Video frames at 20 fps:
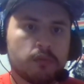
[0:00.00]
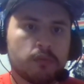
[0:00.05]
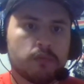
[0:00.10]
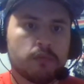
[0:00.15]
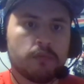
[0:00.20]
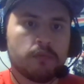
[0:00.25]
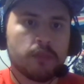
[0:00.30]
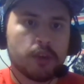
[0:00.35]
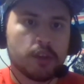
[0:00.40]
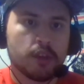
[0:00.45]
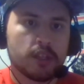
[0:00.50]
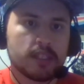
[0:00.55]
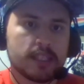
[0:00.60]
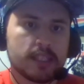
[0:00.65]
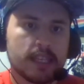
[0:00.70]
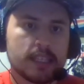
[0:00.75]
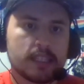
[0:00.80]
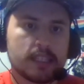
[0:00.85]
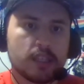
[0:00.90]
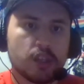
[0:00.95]
Viernes
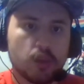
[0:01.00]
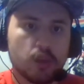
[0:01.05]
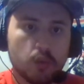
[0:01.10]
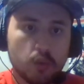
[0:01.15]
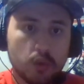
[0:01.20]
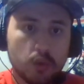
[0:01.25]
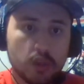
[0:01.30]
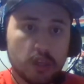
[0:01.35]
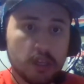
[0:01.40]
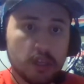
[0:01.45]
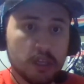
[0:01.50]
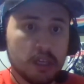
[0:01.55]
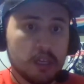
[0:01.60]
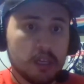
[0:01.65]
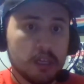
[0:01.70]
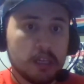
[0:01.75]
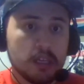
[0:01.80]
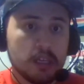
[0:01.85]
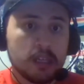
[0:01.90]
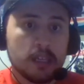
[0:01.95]
as a dude,
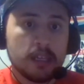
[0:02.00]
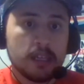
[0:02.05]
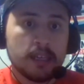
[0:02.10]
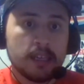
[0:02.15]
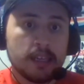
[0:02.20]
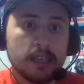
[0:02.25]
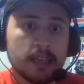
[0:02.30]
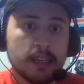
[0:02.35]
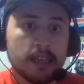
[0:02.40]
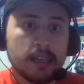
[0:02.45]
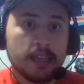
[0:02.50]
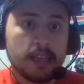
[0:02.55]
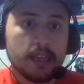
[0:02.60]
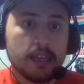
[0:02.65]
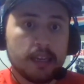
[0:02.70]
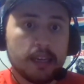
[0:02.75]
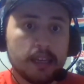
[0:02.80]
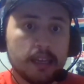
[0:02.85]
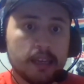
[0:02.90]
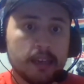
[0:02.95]

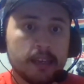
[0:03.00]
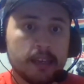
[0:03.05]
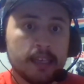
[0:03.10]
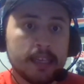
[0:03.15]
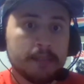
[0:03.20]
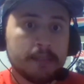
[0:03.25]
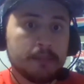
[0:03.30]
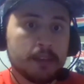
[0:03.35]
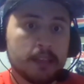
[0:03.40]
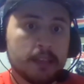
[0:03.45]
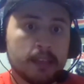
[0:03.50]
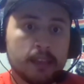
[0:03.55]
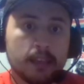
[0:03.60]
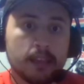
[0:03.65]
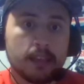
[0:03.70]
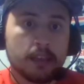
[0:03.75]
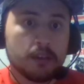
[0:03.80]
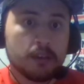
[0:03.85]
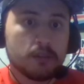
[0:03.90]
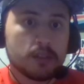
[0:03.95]
and even
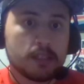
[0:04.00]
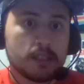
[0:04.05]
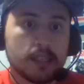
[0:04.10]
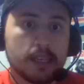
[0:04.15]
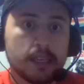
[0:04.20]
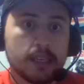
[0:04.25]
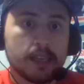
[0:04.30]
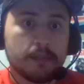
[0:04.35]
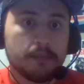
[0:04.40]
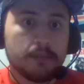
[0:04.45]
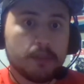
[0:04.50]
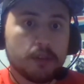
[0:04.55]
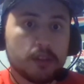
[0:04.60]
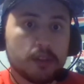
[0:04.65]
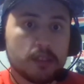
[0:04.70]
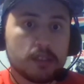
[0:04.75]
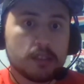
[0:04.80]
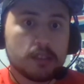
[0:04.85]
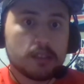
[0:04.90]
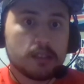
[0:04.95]
Ignil said that
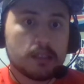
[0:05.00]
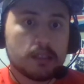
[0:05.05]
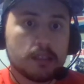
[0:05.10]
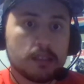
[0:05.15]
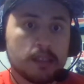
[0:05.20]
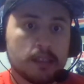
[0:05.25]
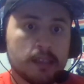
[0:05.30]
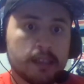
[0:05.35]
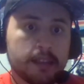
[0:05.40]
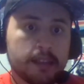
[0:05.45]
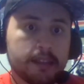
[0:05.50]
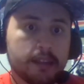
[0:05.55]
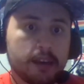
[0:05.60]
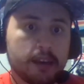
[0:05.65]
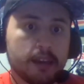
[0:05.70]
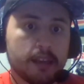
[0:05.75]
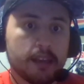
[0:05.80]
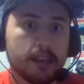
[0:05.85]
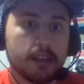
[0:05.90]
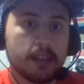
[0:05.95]
Viernes in a
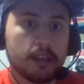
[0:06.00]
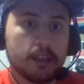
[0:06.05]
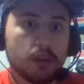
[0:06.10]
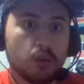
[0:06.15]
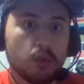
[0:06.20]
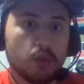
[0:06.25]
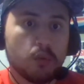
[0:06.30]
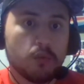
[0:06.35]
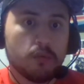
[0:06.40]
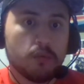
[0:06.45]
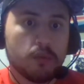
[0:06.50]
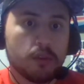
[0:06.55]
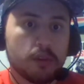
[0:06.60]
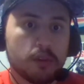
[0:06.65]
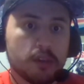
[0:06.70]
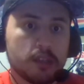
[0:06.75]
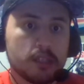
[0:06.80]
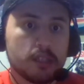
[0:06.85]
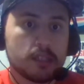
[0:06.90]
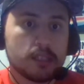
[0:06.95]
line that he knew
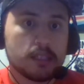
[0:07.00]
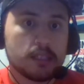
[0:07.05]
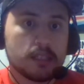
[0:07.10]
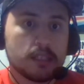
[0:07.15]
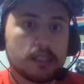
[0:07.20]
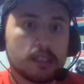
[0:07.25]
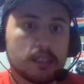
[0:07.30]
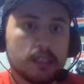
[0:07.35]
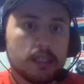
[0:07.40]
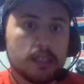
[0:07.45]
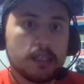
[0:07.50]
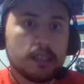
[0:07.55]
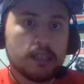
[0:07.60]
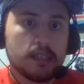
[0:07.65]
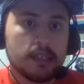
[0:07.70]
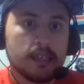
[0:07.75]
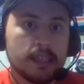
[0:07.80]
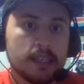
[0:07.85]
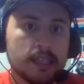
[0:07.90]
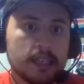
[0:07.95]
Viernes,
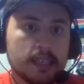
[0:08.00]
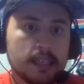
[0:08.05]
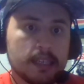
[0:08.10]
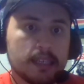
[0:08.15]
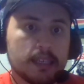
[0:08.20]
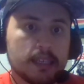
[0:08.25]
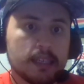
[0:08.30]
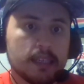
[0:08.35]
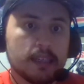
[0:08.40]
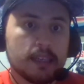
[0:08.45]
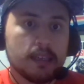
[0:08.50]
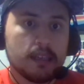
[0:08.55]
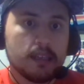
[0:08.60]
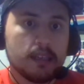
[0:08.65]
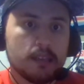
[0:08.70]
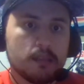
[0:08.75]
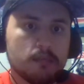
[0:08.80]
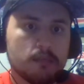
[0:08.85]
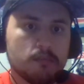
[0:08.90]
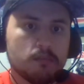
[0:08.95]
he
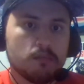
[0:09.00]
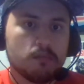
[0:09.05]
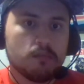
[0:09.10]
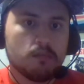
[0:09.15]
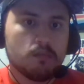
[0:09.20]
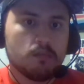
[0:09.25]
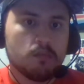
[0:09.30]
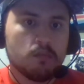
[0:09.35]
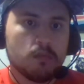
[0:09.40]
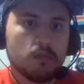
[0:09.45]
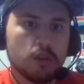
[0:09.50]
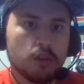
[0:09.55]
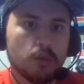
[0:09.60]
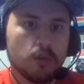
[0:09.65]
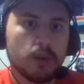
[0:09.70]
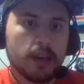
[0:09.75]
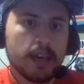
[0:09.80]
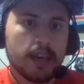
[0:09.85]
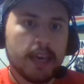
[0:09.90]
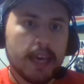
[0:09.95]
knew
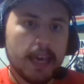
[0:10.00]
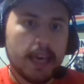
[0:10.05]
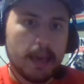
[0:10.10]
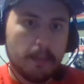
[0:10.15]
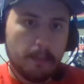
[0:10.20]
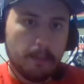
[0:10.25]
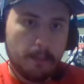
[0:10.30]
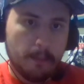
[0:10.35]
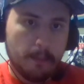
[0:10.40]
him.